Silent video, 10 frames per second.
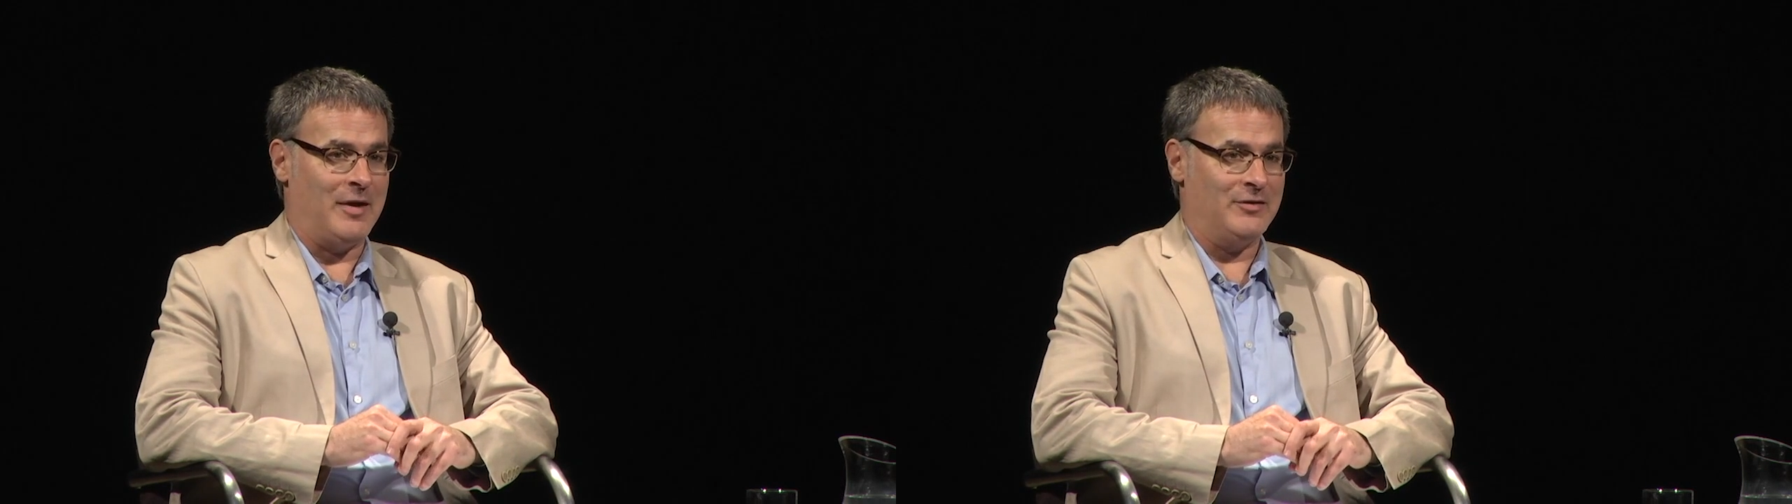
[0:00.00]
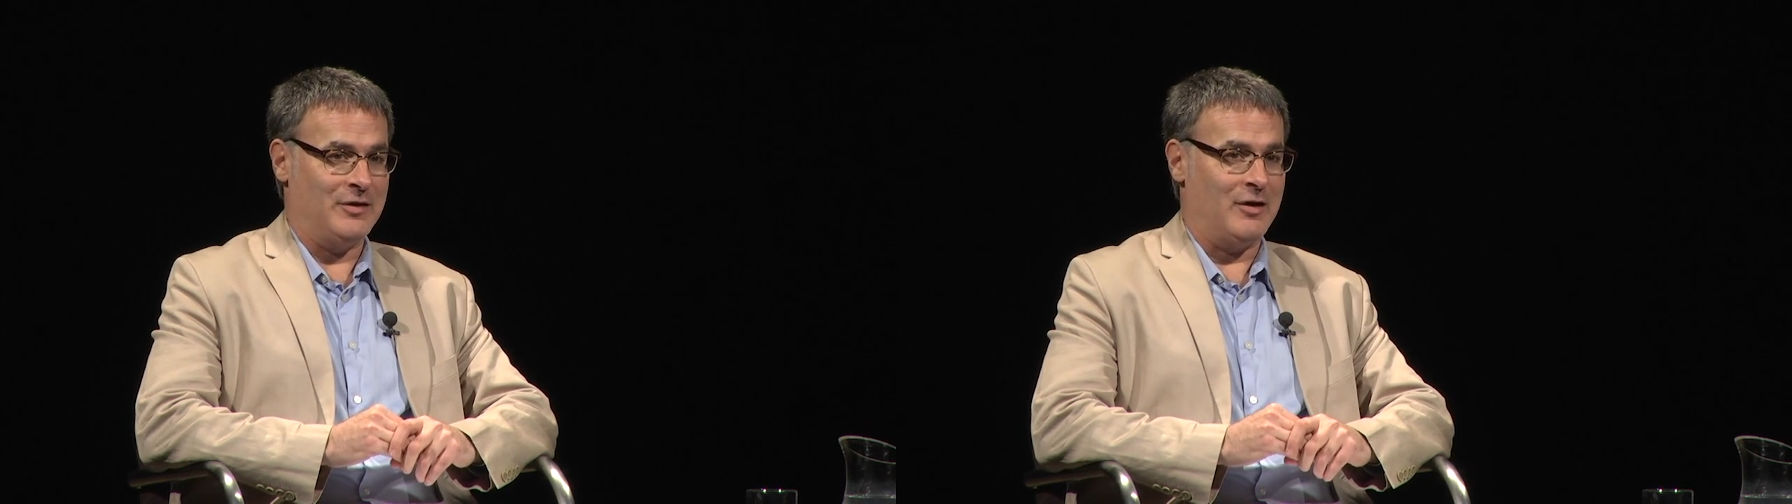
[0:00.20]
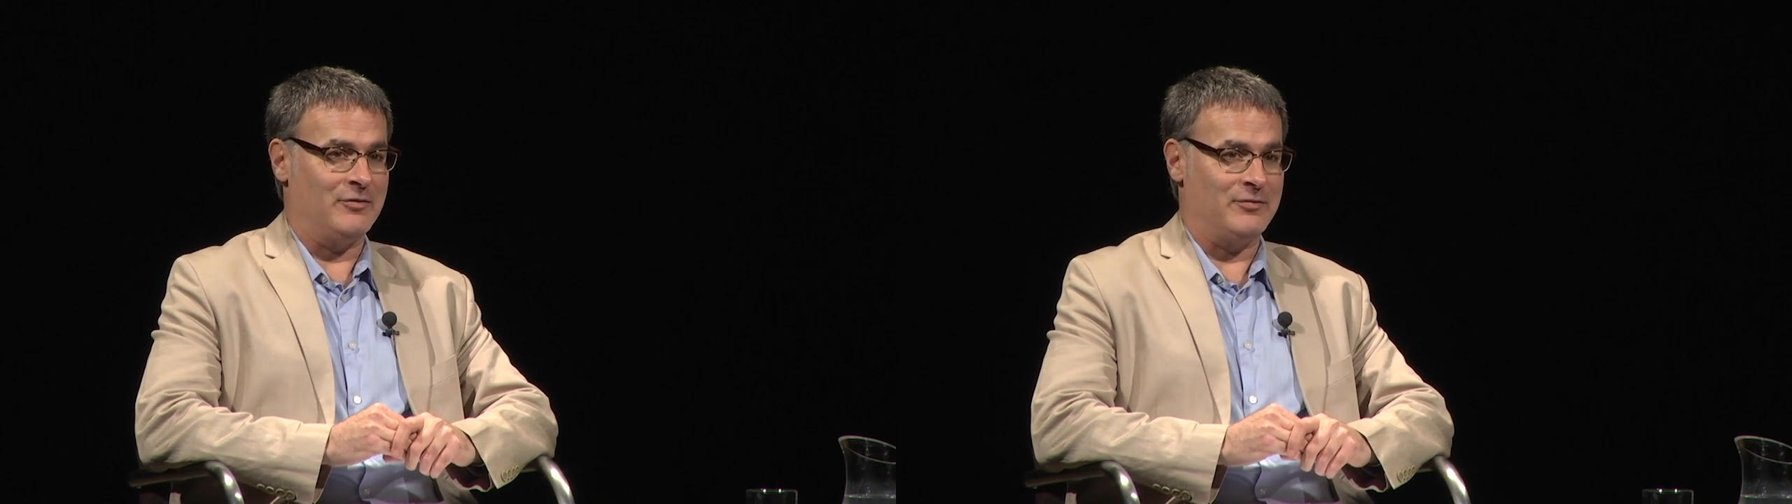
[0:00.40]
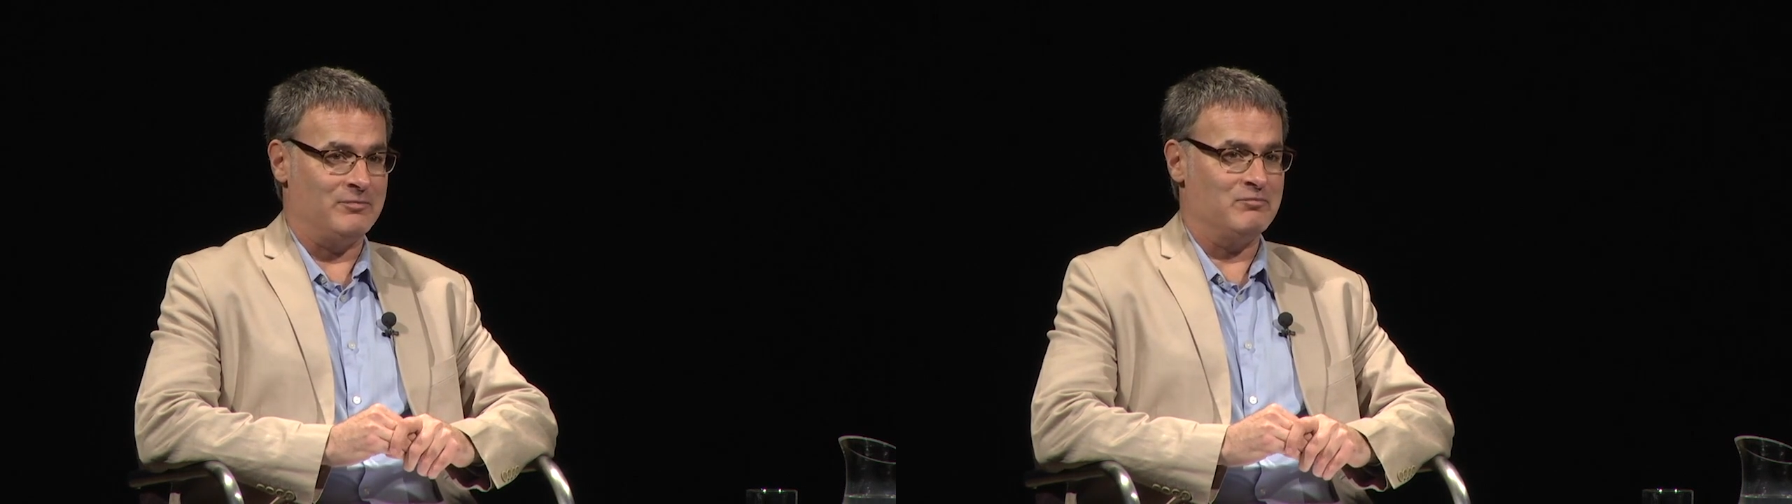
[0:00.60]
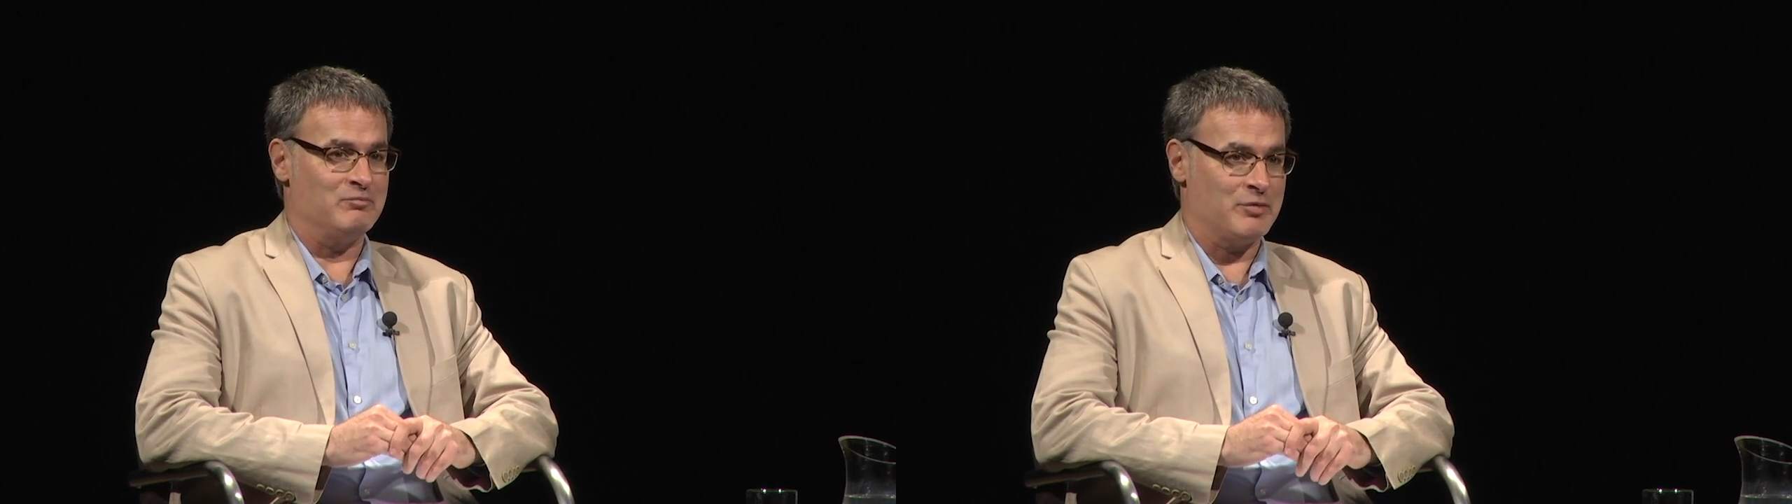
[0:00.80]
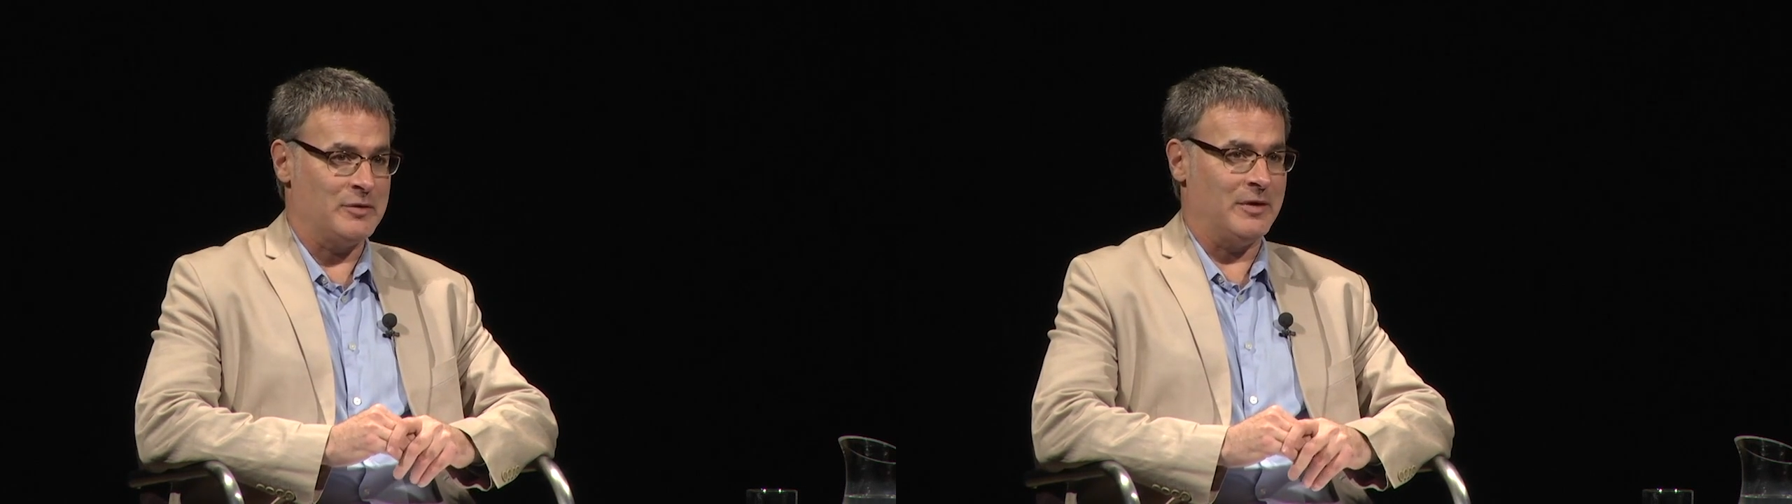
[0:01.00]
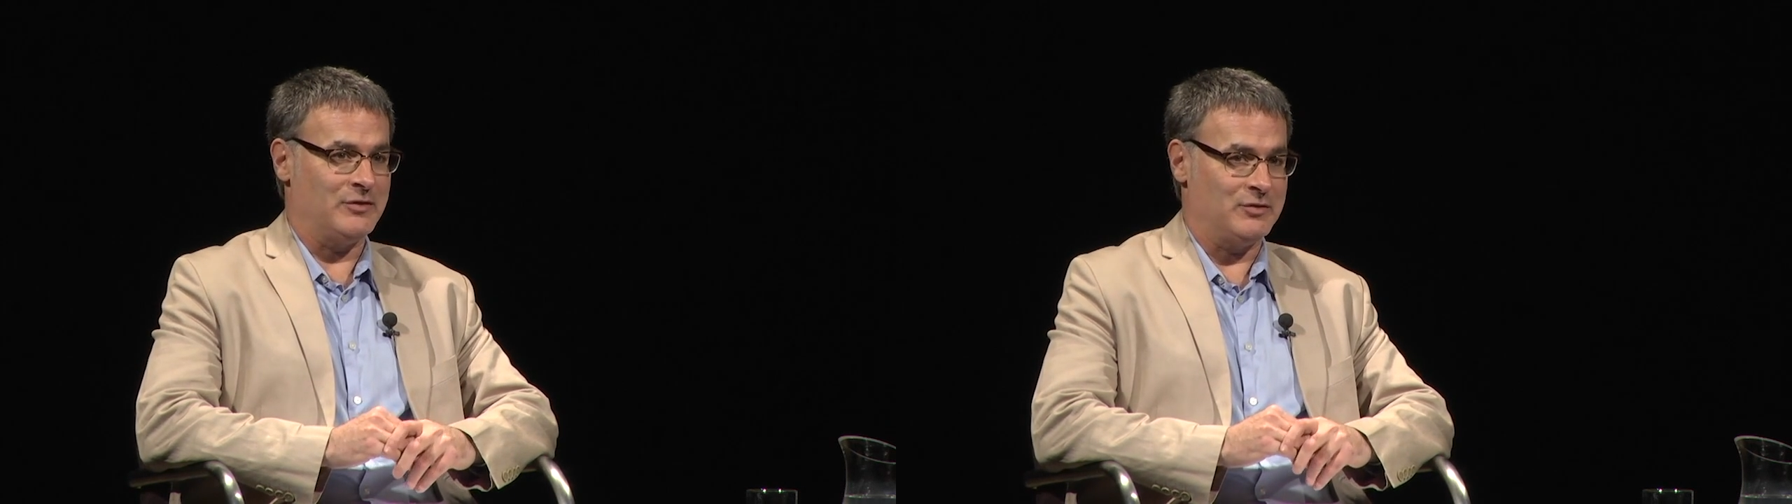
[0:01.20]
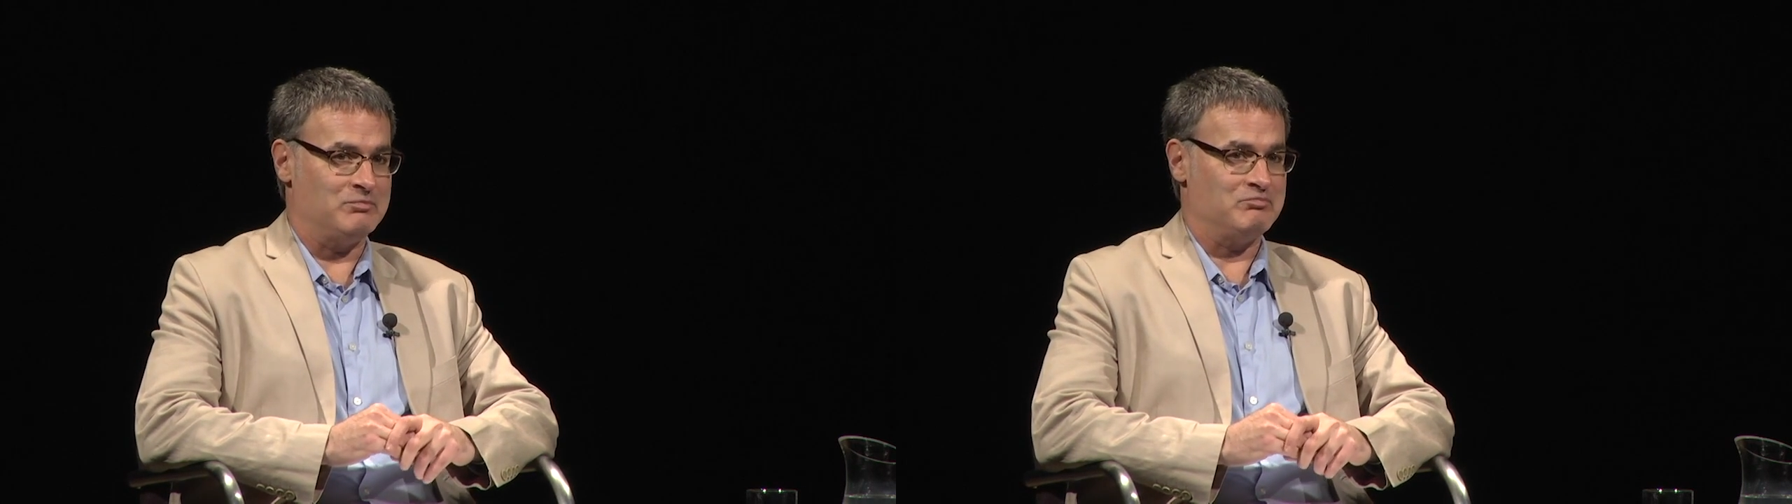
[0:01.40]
myself pretty much